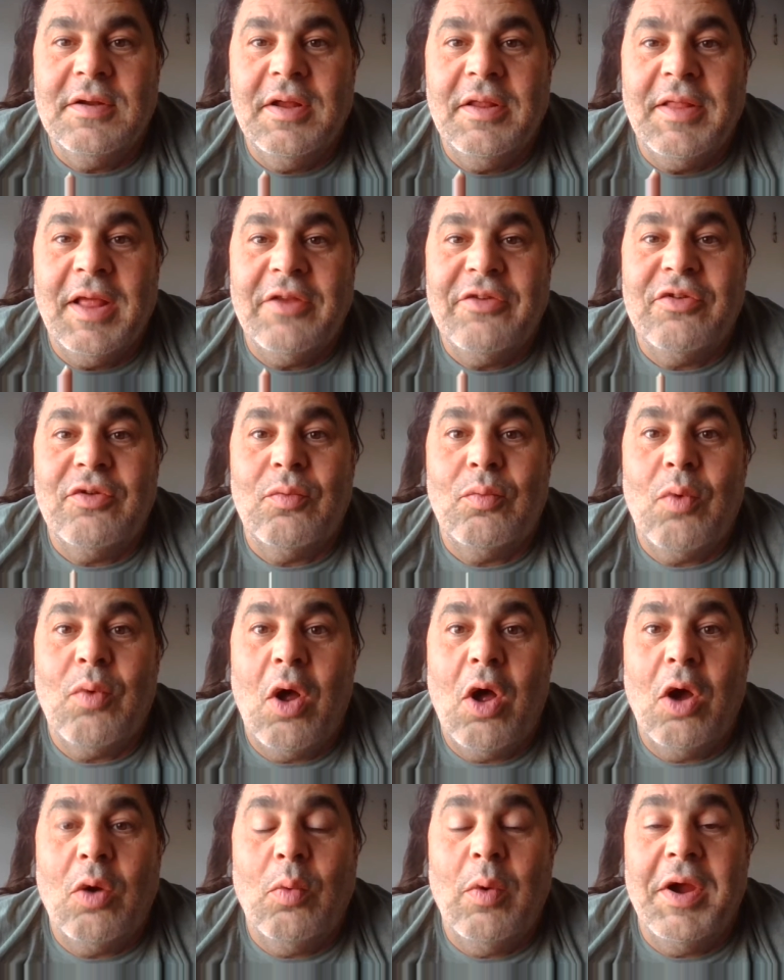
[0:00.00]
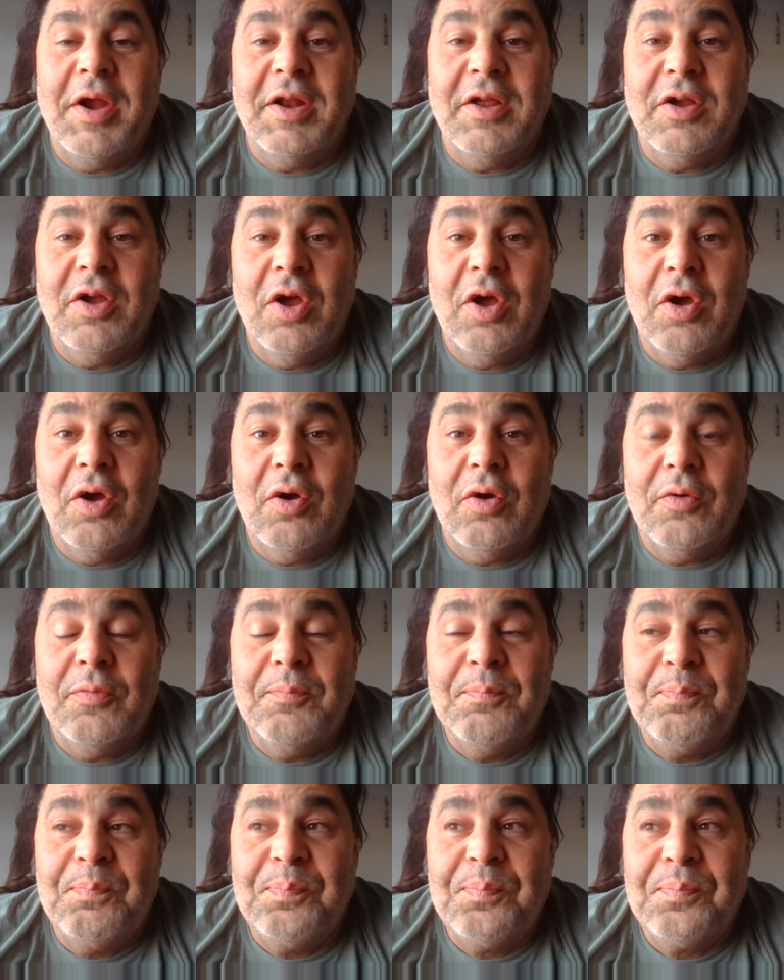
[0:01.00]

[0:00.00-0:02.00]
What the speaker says: And that's the wrong way to go.